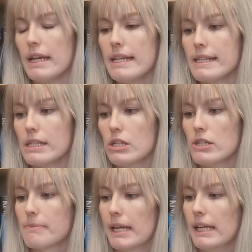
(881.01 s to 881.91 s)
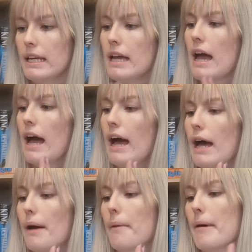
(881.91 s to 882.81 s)
Excuse me.
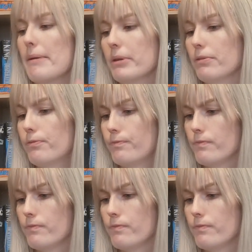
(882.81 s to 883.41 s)
And we